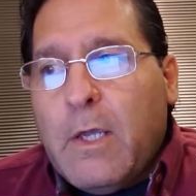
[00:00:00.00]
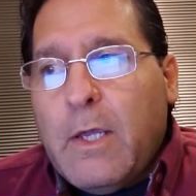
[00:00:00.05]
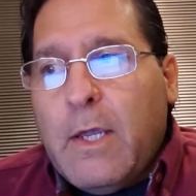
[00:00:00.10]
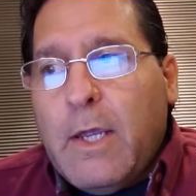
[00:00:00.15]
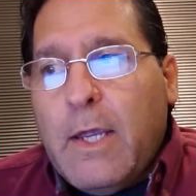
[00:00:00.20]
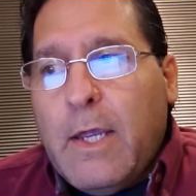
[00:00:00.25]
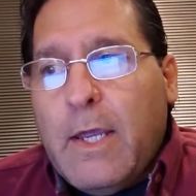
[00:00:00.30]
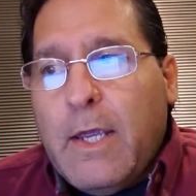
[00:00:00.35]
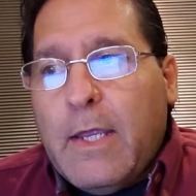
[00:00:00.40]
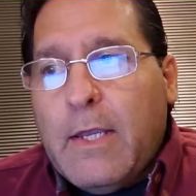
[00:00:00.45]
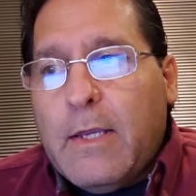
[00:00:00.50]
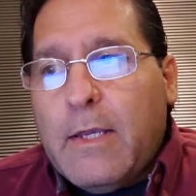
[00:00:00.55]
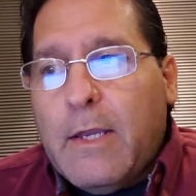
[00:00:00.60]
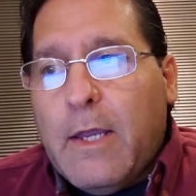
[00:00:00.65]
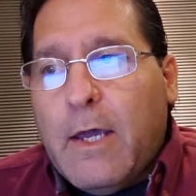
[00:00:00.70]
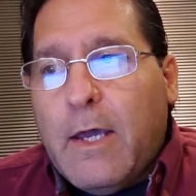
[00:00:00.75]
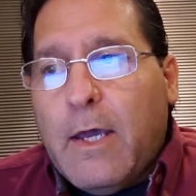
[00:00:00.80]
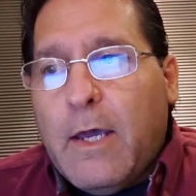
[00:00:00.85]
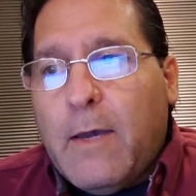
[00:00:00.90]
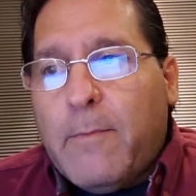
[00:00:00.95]
And
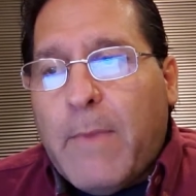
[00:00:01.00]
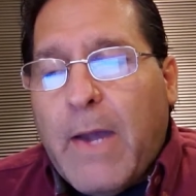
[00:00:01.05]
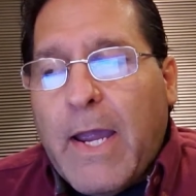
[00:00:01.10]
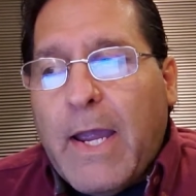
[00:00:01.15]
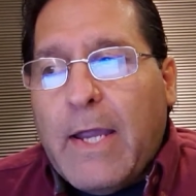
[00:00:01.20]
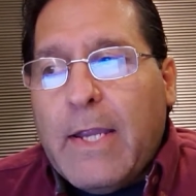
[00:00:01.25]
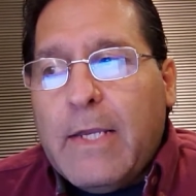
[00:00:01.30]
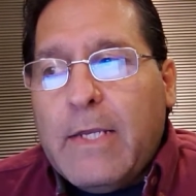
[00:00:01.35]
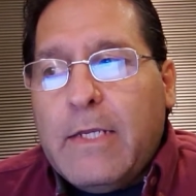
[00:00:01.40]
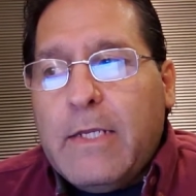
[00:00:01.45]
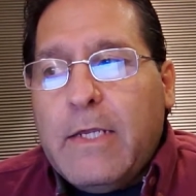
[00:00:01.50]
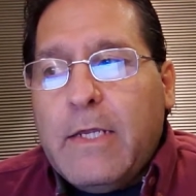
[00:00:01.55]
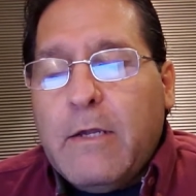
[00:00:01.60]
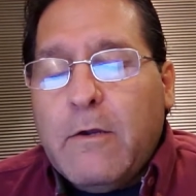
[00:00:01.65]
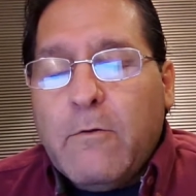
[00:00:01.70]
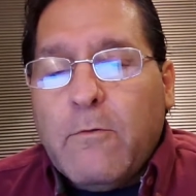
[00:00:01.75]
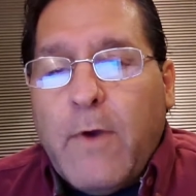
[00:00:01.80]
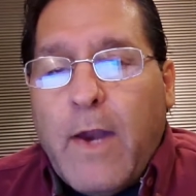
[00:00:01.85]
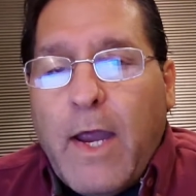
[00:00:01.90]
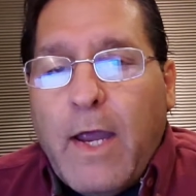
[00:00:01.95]
my idea
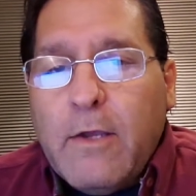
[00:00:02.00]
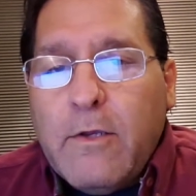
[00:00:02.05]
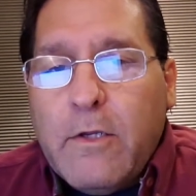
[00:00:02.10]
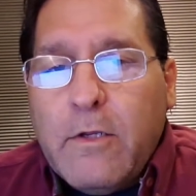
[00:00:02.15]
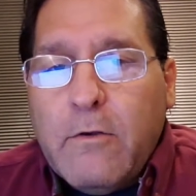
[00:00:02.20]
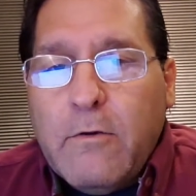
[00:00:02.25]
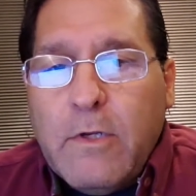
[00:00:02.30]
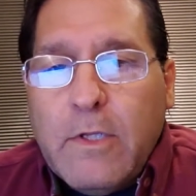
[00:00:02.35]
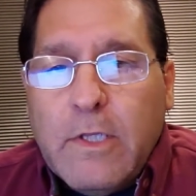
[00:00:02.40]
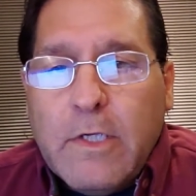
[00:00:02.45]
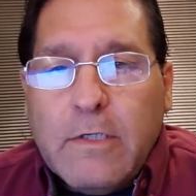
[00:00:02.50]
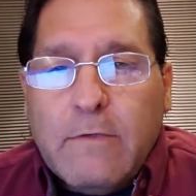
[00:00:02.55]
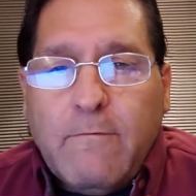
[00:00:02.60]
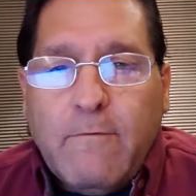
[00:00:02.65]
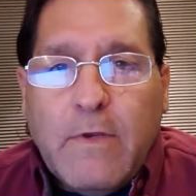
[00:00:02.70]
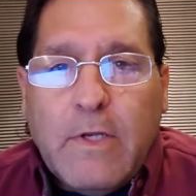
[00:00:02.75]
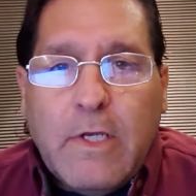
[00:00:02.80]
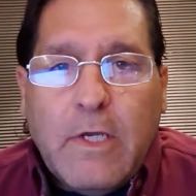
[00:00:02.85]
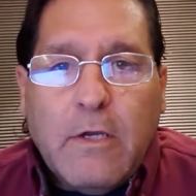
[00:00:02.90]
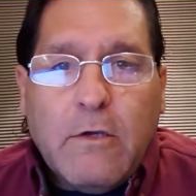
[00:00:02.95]
around doing these
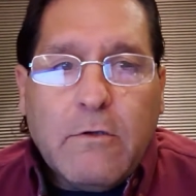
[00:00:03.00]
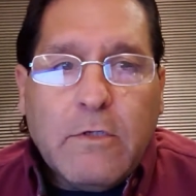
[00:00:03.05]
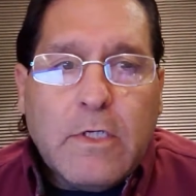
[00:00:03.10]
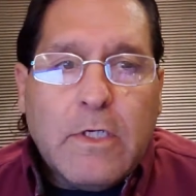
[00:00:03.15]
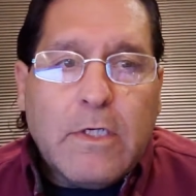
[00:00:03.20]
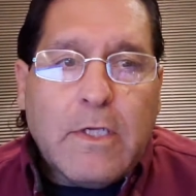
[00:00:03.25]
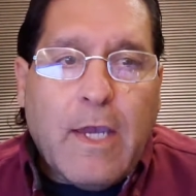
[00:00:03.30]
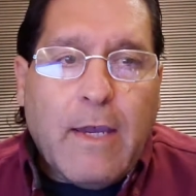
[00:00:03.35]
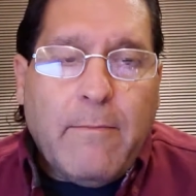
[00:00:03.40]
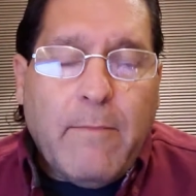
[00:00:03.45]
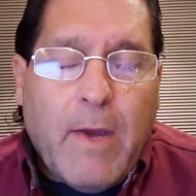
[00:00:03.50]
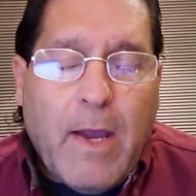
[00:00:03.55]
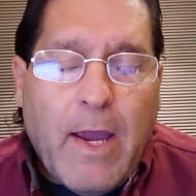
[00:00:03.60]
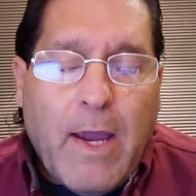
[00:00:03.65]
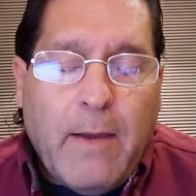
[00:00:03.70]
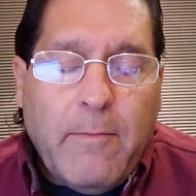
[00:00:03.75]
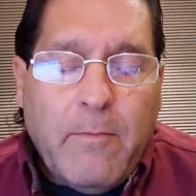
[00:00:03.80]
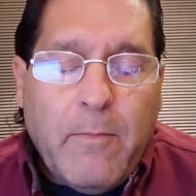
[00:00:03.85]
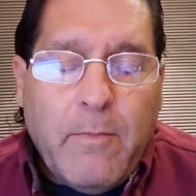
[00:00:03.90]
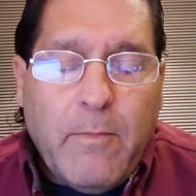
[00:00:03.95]
videos is
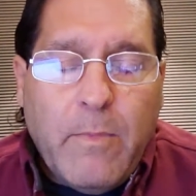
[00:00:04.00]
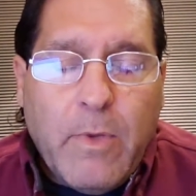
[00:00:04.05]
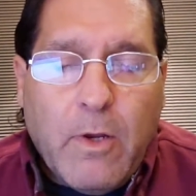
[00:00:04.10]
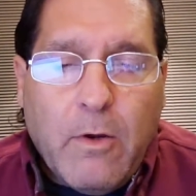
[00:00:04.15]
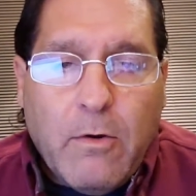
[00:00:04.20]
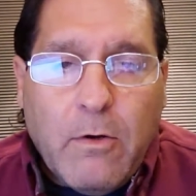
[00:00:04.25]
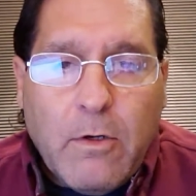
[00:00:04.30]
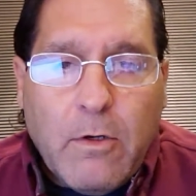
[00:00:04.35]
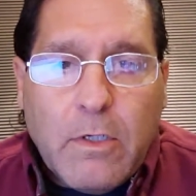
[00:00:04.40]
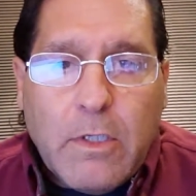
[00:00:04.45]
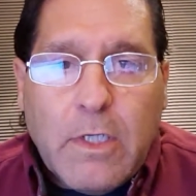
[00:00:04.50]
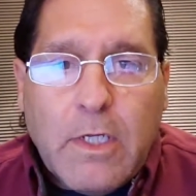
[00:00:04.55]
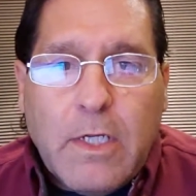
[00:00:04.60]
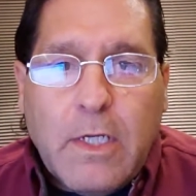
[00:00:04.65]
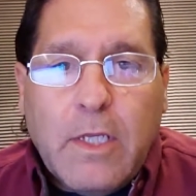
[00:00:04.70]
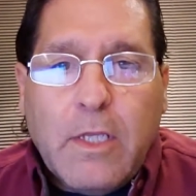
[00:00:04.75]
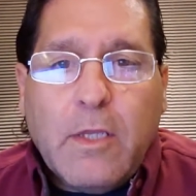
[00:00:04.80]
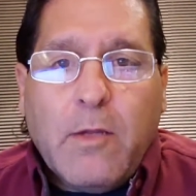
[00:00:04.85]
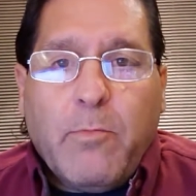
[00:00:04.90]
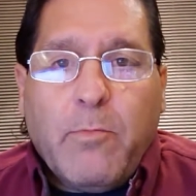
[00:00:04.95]
I'm currently in the